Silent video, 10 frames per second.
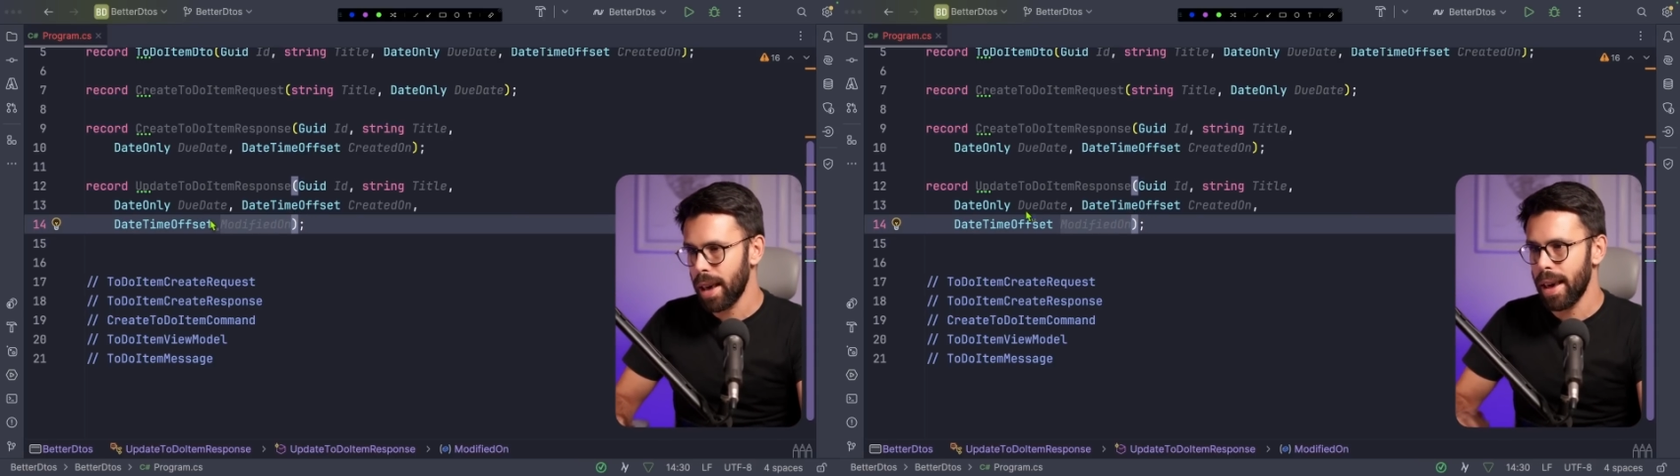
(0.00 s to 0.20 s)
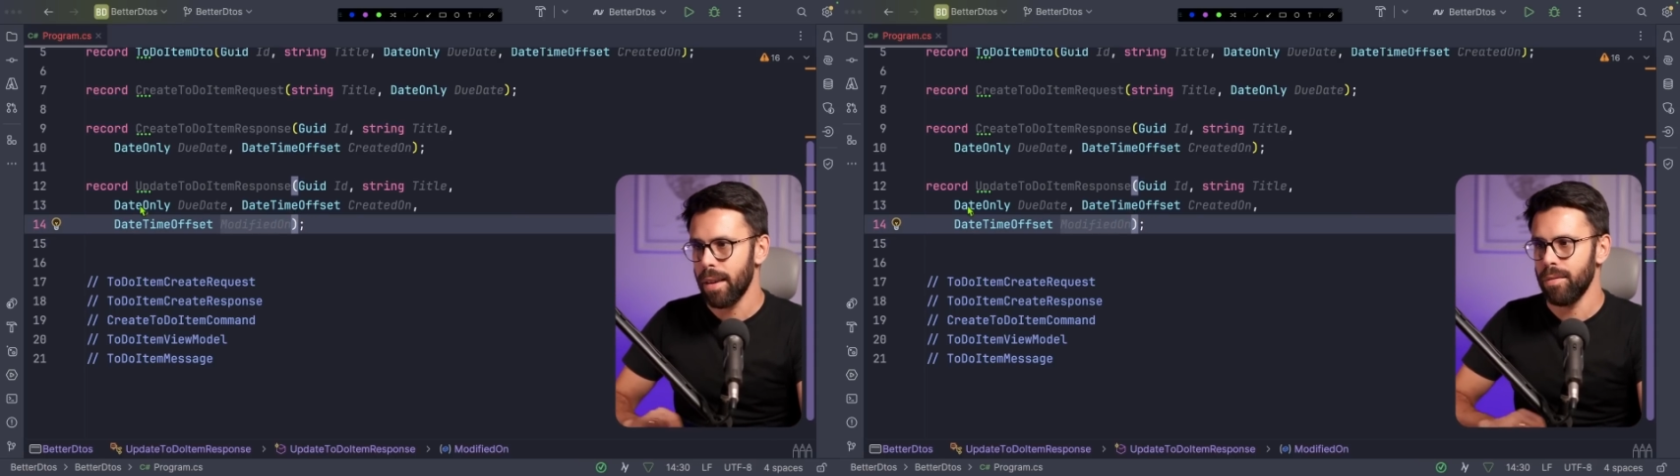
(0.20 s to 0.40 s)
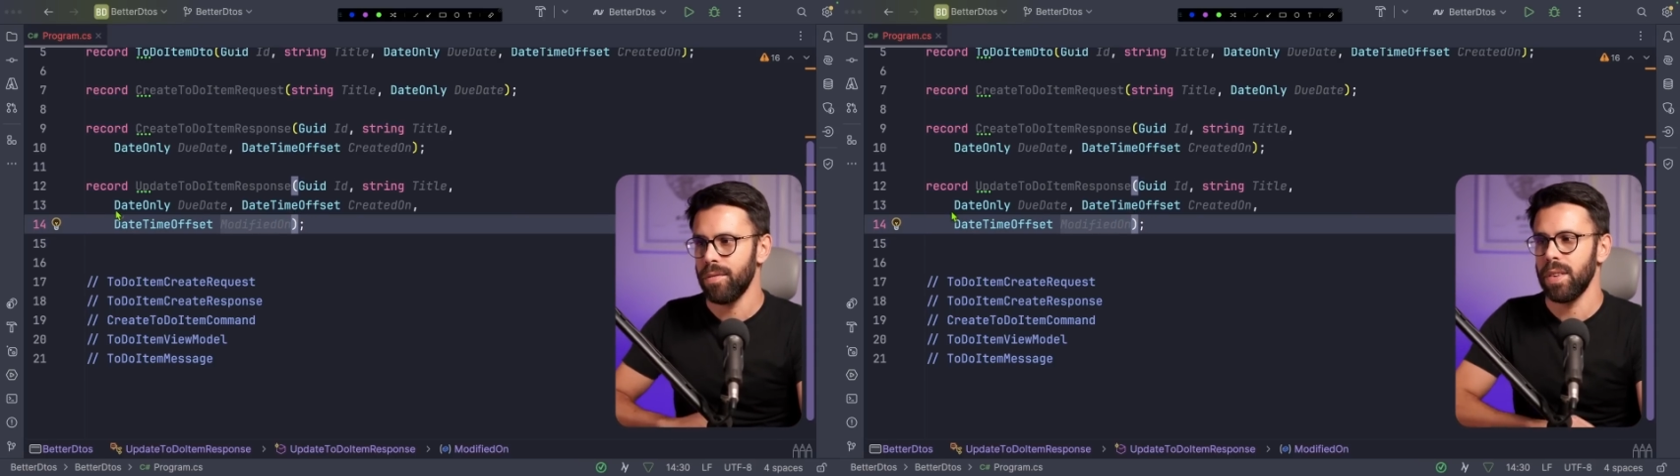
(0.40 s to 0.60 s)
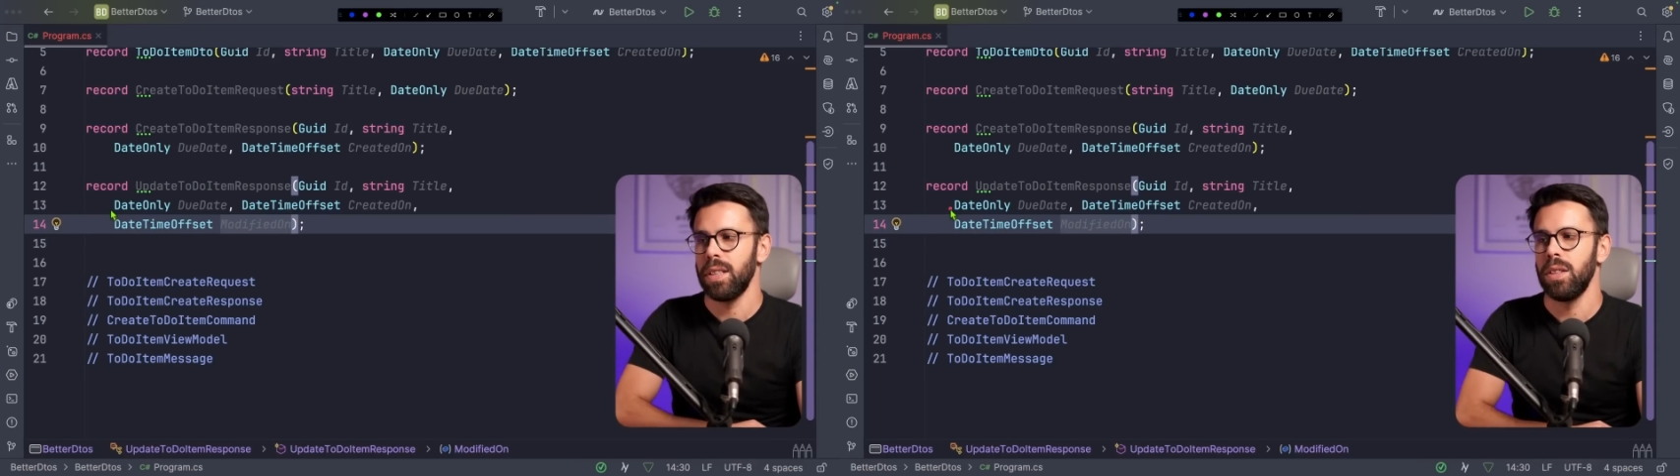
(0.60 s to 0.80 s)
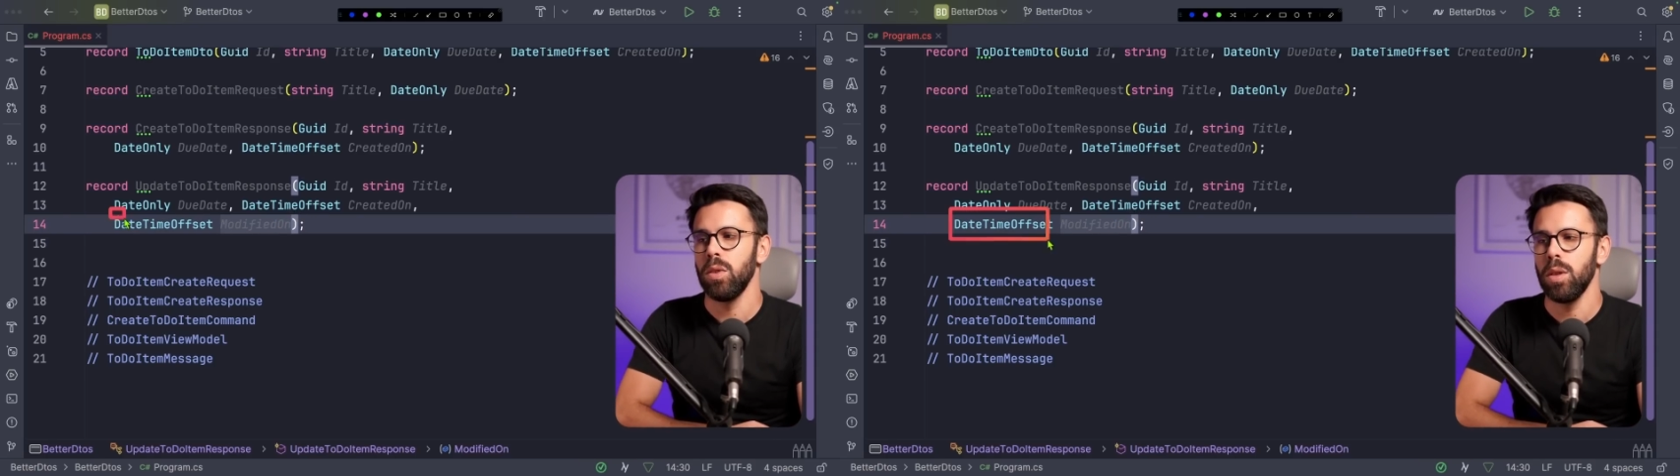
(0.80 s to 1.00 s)
have a
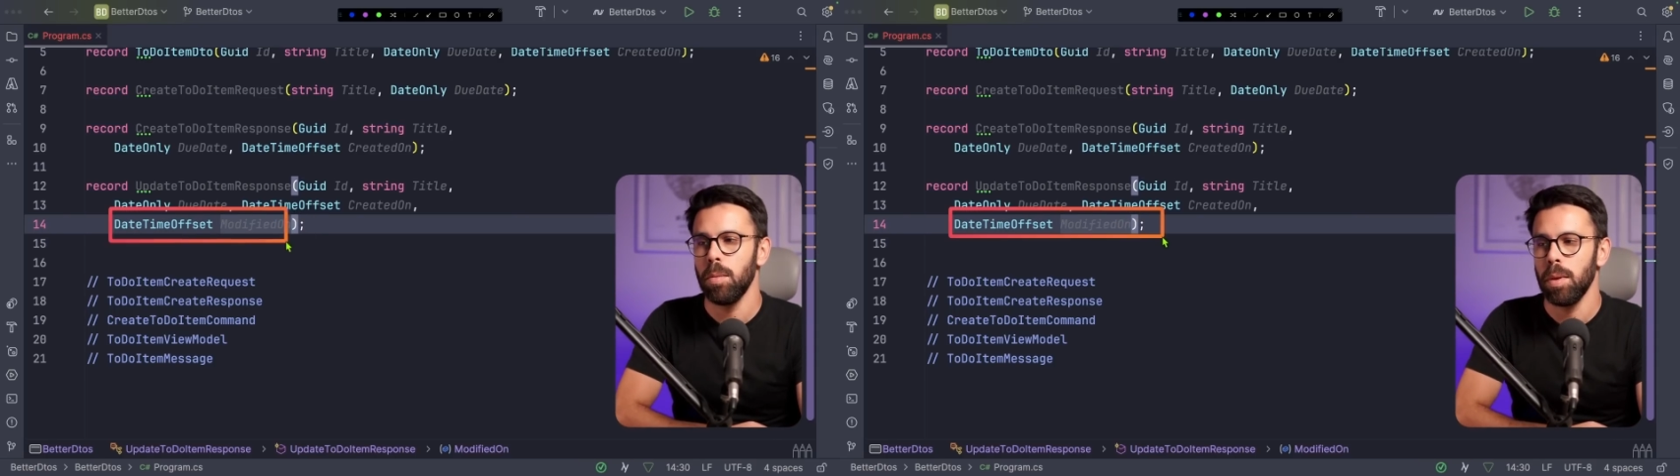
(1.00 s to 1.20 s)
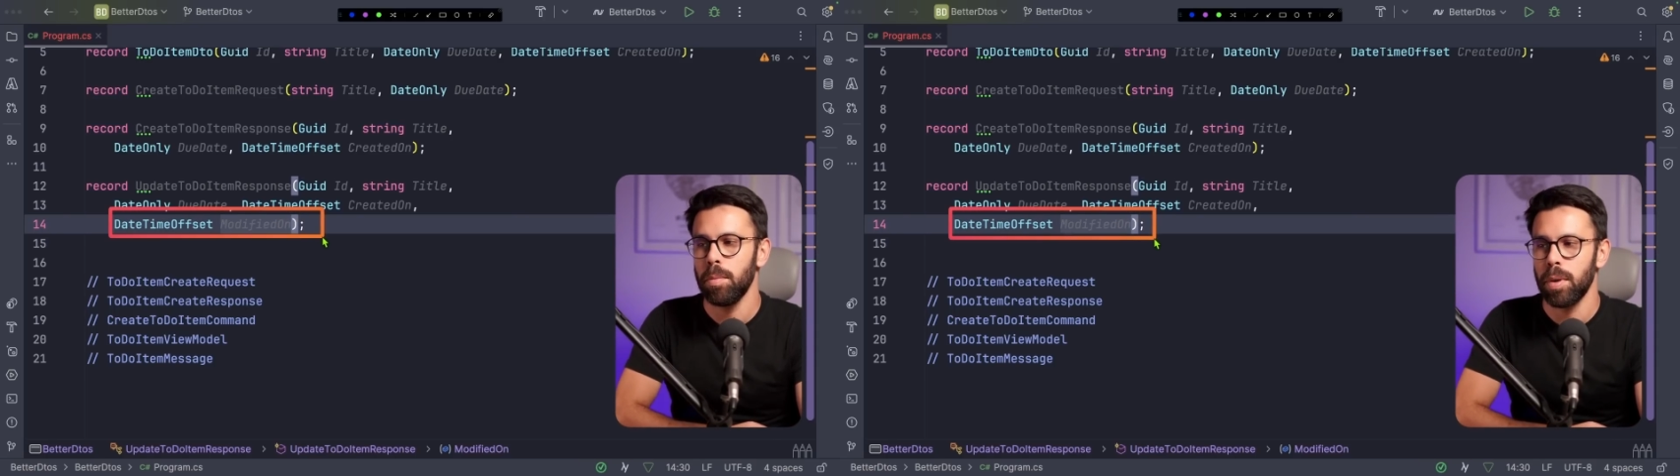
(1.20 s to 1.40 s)
nullable